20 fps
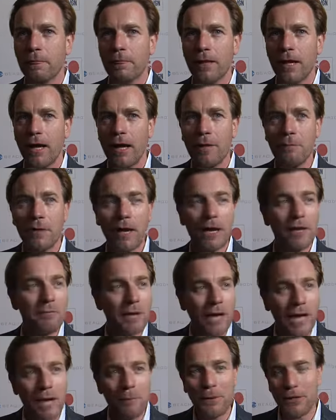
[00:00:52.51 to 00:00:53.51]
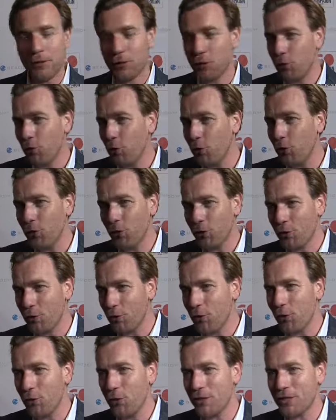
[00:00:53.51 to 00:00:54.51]
I'm I'm happy. It's grown and
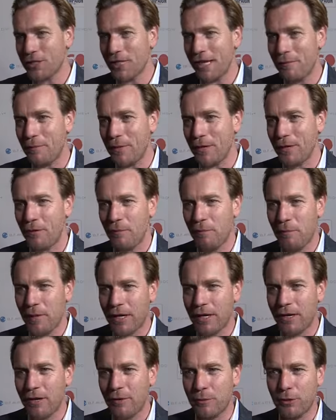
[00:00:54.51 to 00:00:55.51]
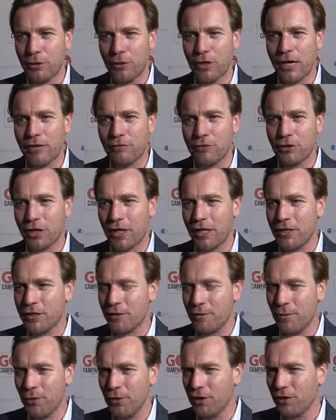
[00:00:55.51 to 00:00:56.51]
grown. It's getting bigger and bigger. We look after kids
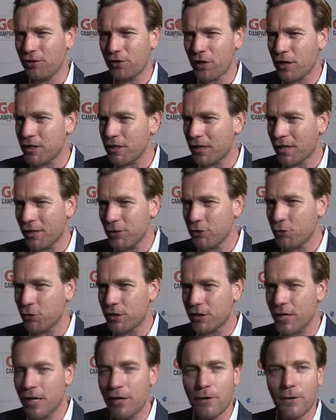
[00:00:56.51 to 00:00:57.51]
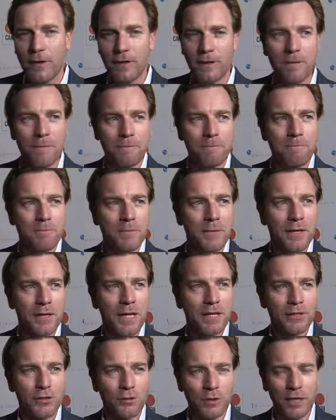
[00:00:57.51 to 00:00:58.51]
in more than thirty countries now, and
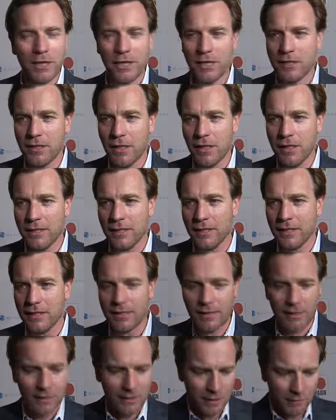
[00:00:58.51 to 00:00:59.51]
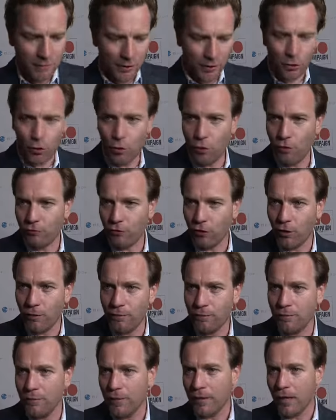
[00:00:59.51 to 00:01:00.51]
that's really exciting to see something go
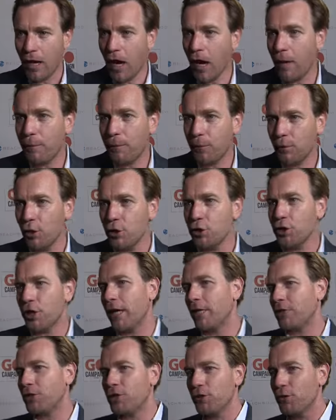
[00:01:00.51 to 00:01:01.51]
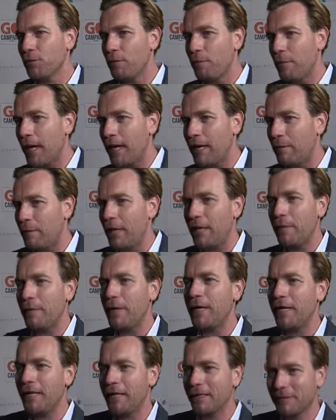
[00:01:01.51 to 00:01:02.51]
from our project to many, many,
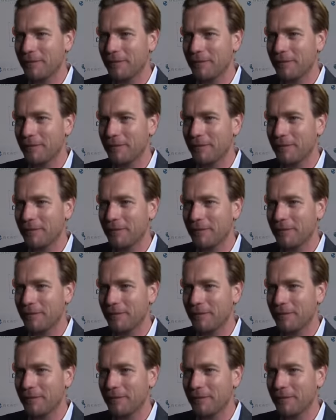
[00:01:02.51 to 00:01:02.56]
many.